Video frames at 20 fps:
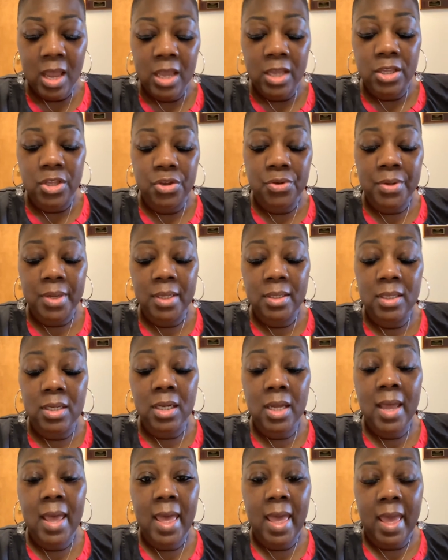You can look
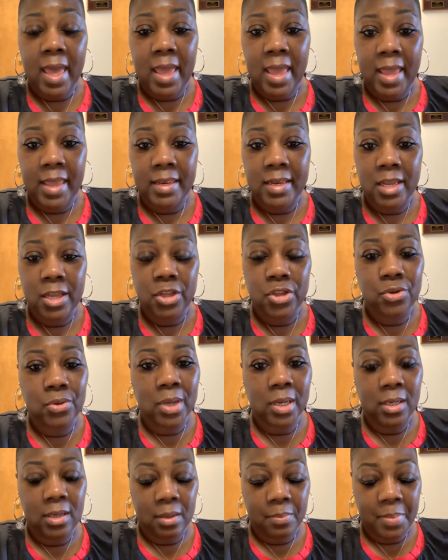ahead, you
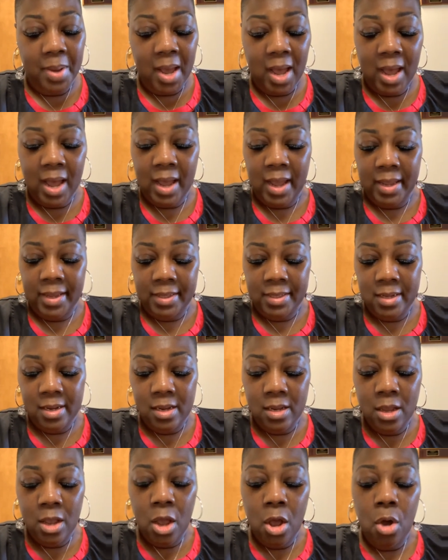can look behind.
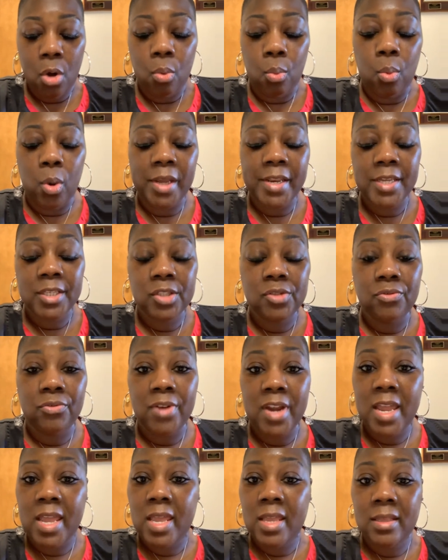What is
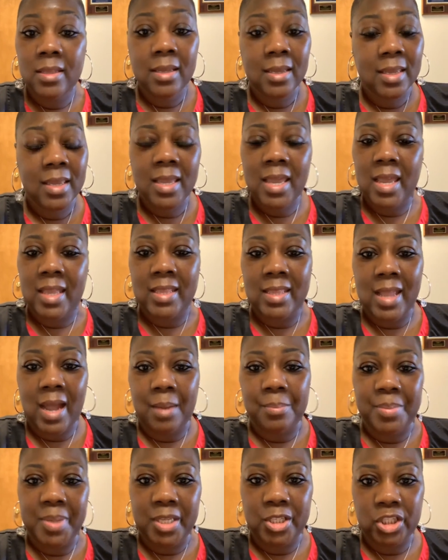written
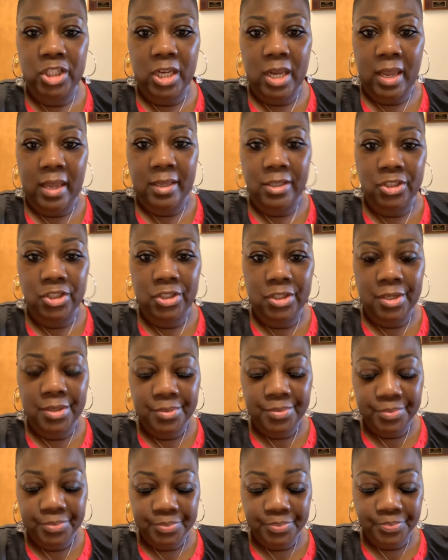cannot be changed.
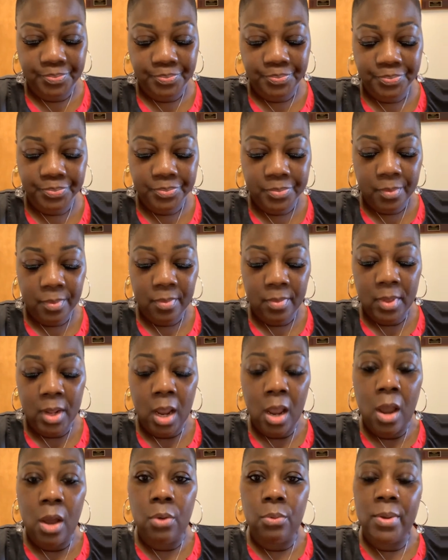
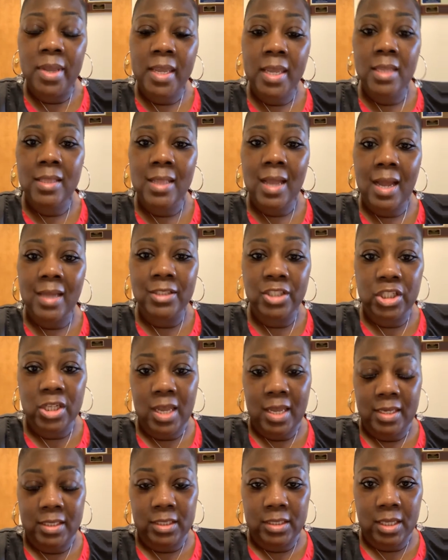We cannot
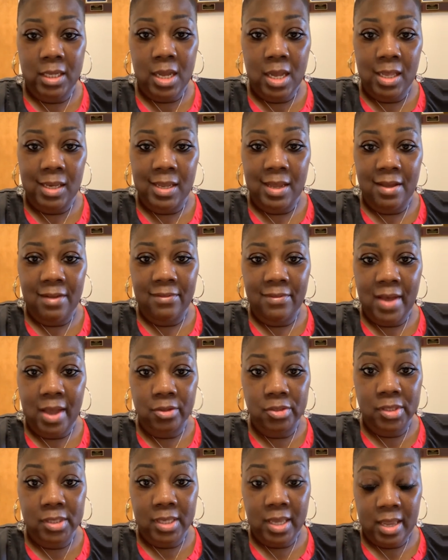change the color of our
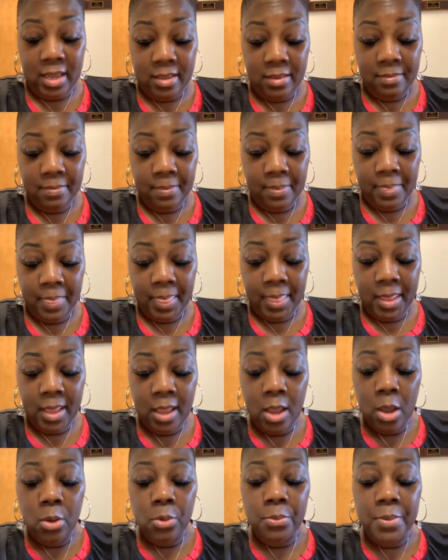skin.
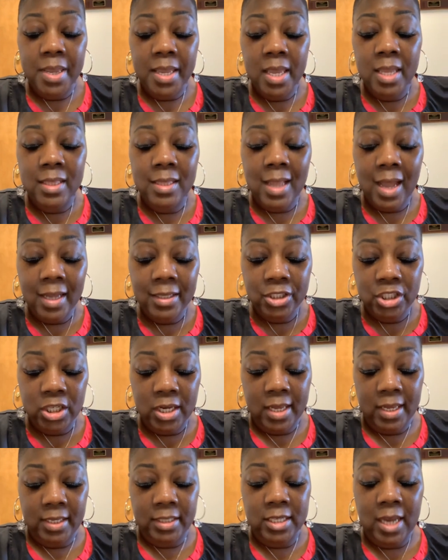We cannot
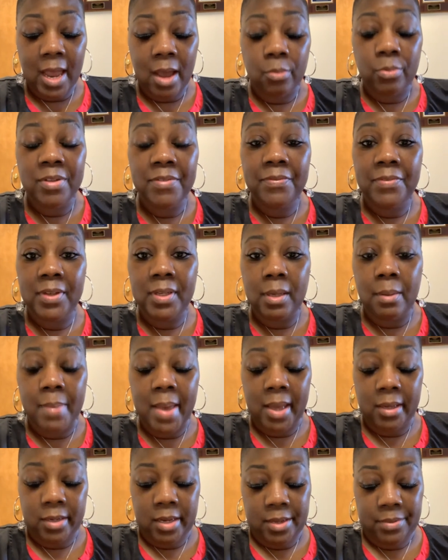change how we feel
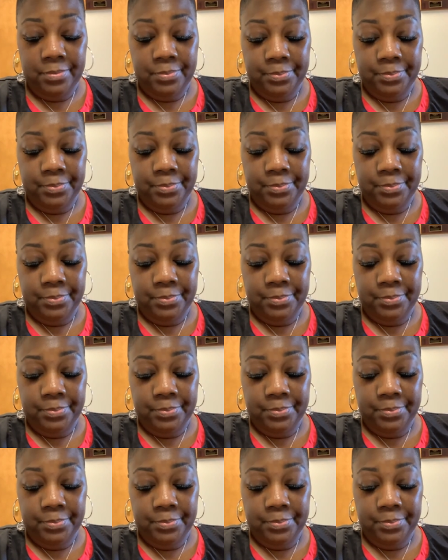about it.